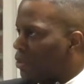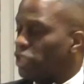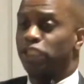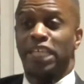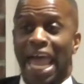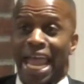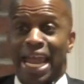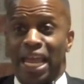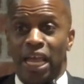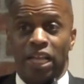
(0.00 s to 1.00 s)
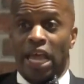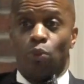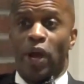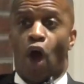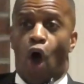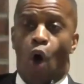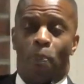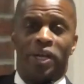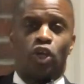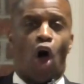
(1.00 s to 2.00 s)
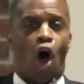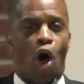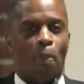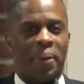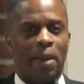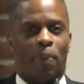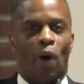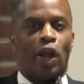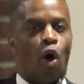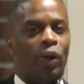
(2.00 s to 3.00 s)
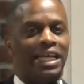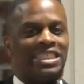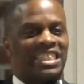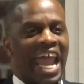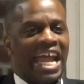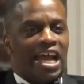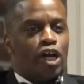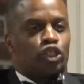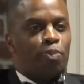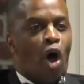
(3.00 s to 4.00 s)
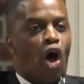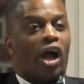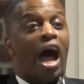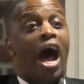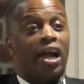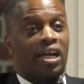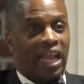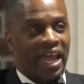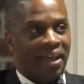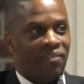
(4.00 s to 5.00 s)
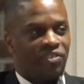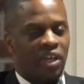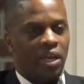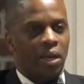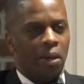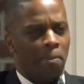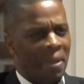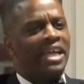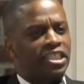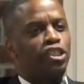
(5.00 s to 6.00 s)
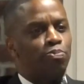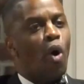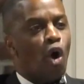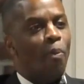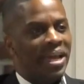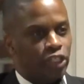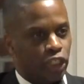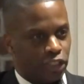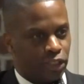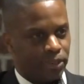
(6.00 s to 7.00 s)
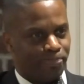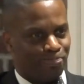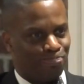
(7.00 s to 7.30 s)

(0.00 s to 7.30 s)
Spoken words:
To say that we are open to all people and only stay in our small conclaves makes us moral midgets.